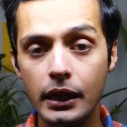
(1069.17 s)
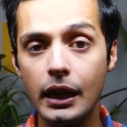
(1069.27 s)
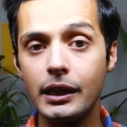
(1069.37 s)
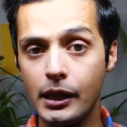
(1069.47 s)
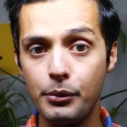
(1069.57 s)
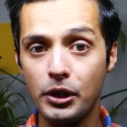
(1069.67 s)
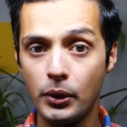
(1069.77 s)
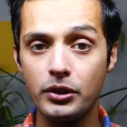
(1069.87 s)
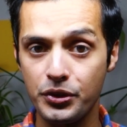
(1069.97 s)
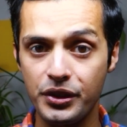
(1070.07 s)
gain a
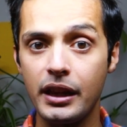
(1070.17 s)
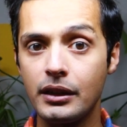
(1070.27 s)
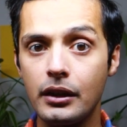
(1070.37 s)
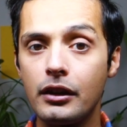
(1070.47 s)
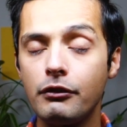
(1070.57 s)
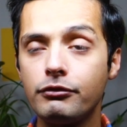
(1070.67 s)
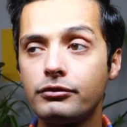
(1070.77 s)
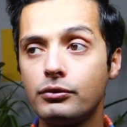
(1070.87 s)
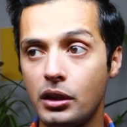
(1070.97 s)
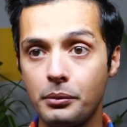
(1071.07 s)
better understanding of
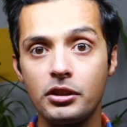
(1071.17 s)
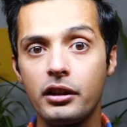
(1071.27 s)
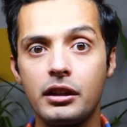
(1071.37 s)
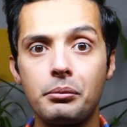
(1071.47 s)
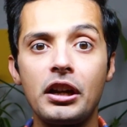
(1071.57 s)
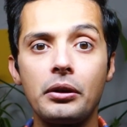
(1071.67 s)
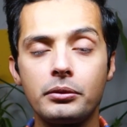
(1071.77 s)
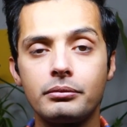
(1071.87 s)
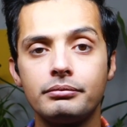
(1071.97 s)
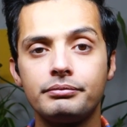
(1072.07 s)
what I'm talking about.